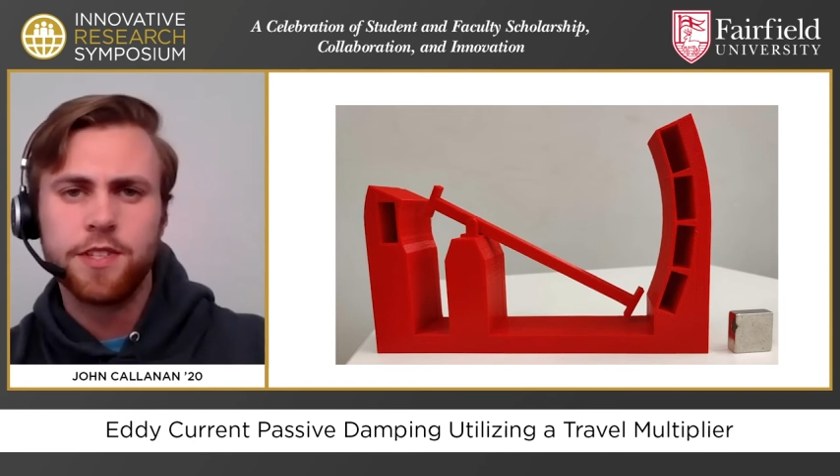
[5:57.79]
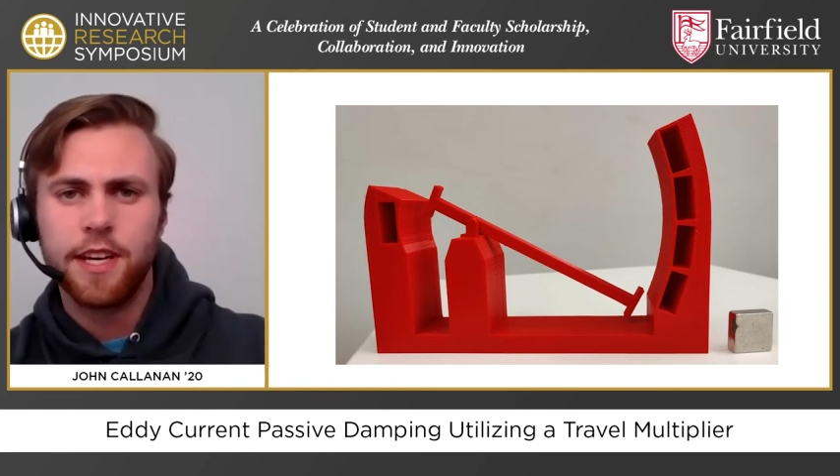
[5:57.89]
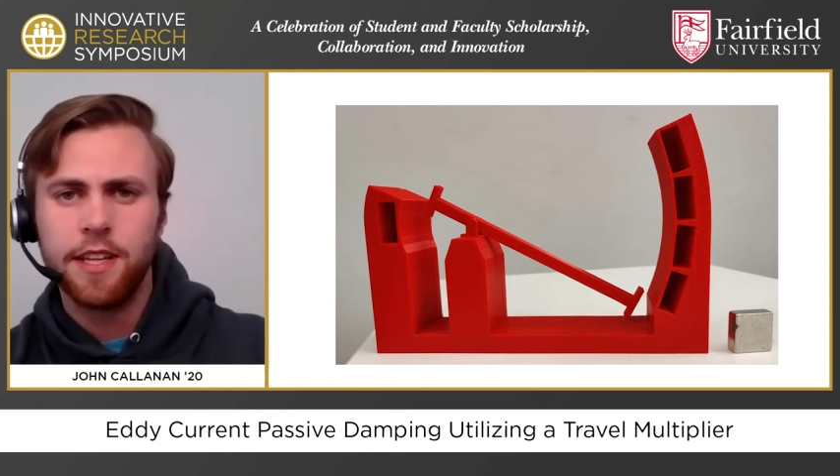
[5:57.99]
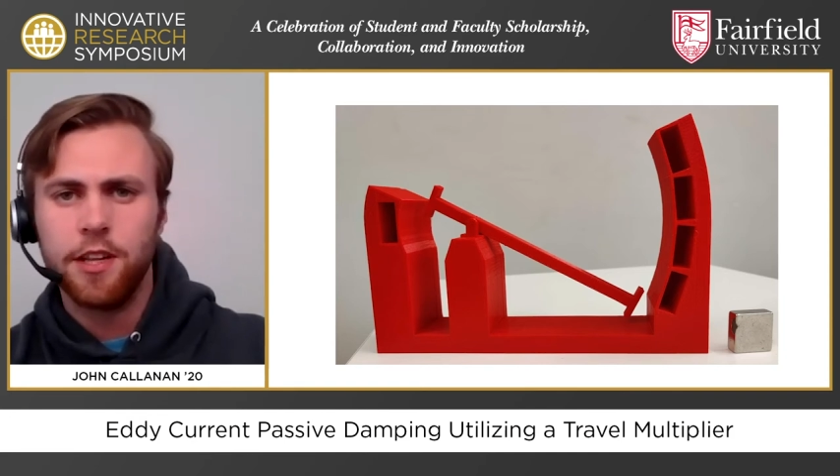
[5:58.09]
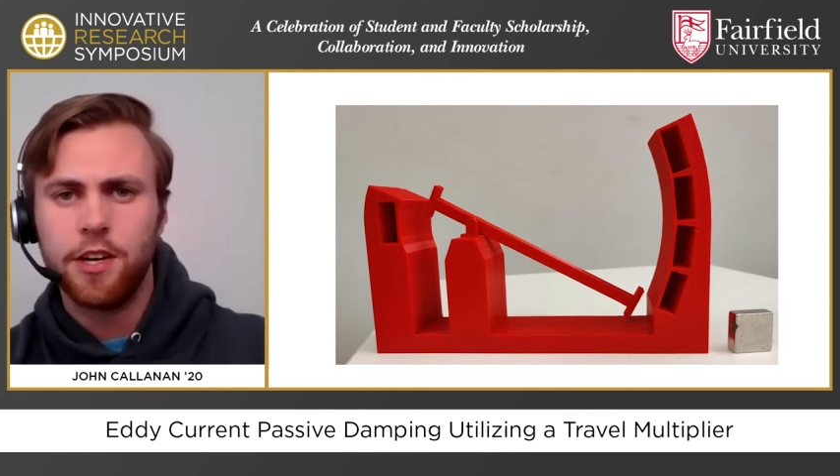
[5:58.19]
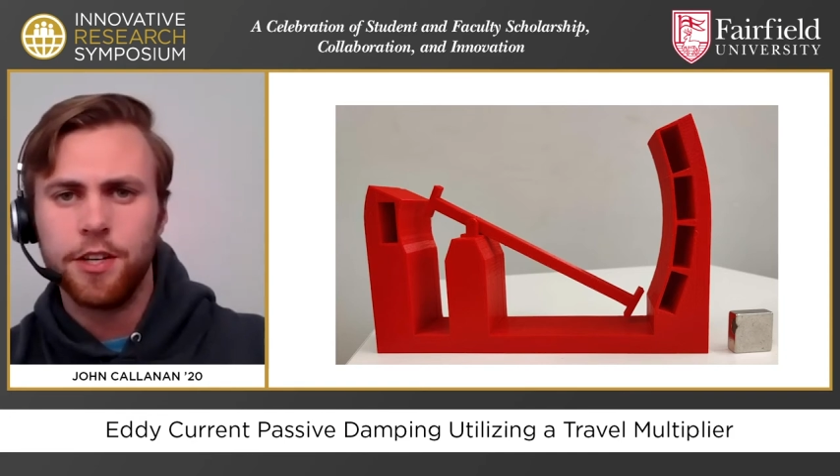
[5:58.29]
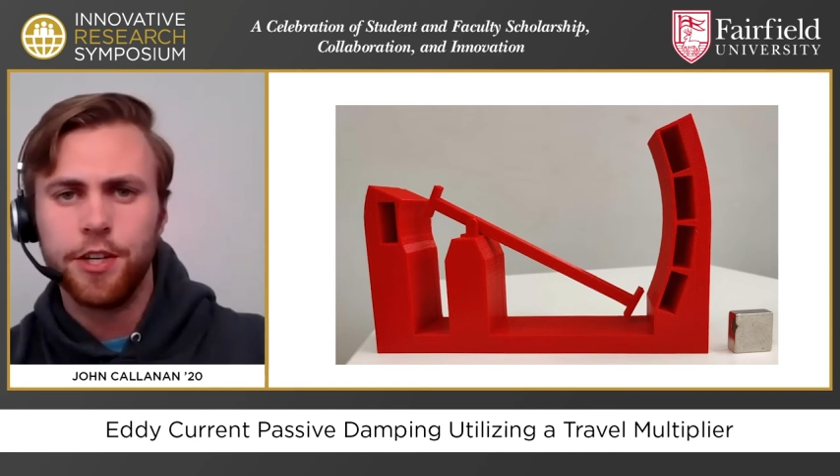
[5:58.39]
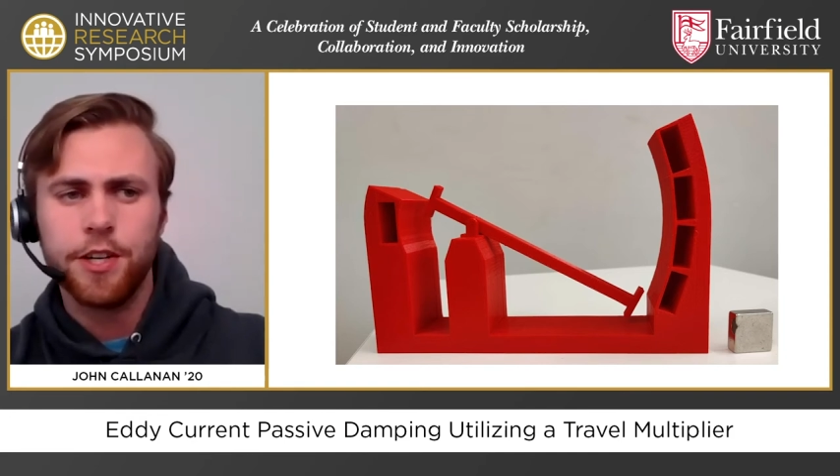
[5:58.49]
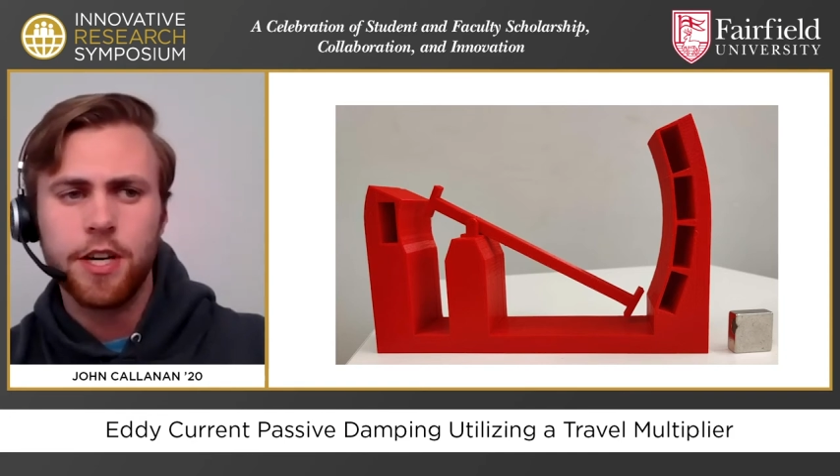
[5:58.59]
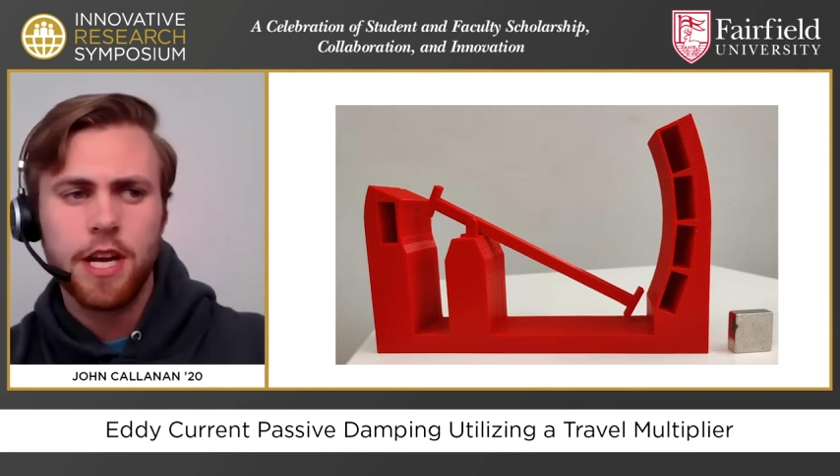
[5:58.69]
side
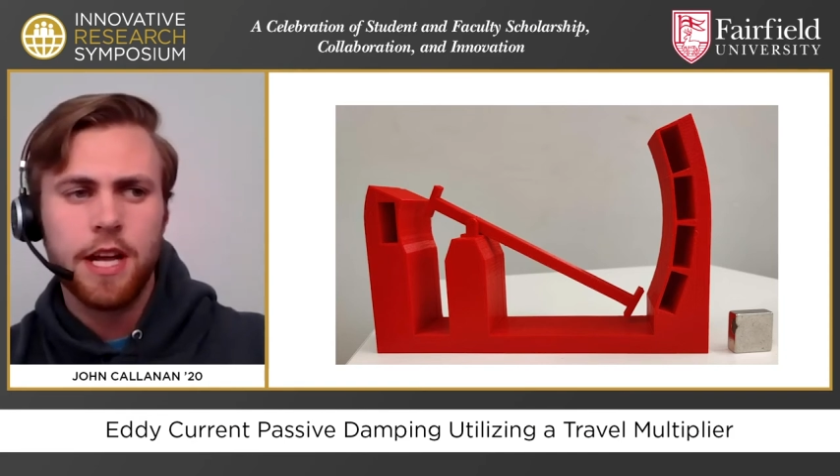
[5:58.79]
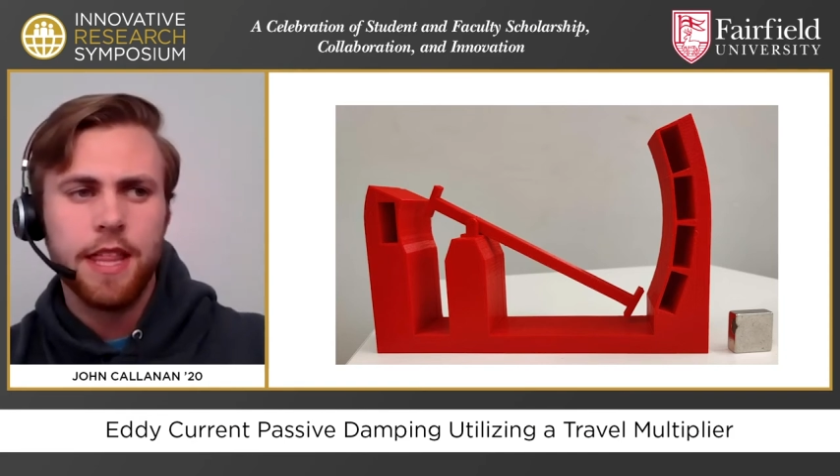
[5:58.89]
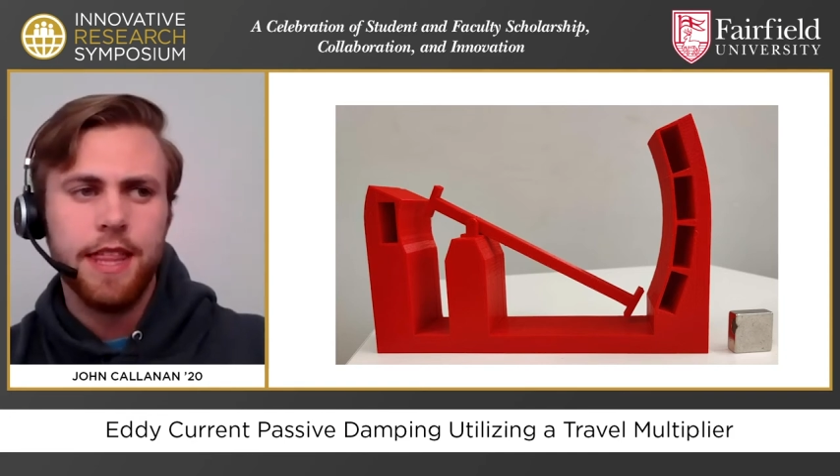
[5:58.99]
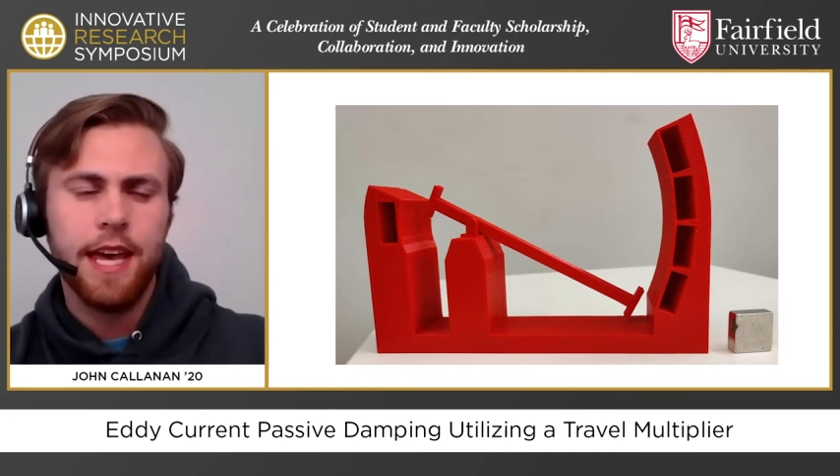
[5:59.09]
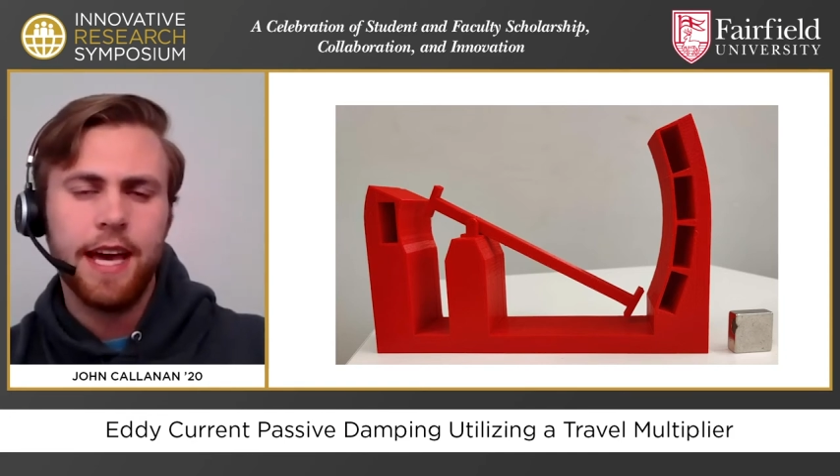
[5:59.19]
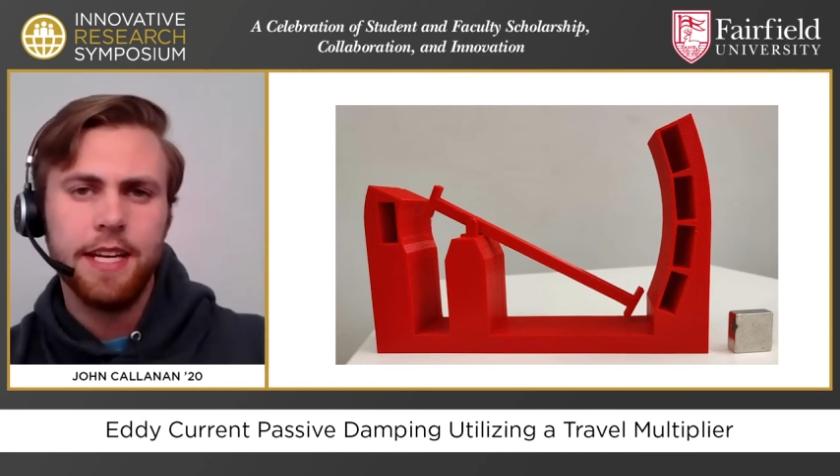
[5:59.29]
longer, that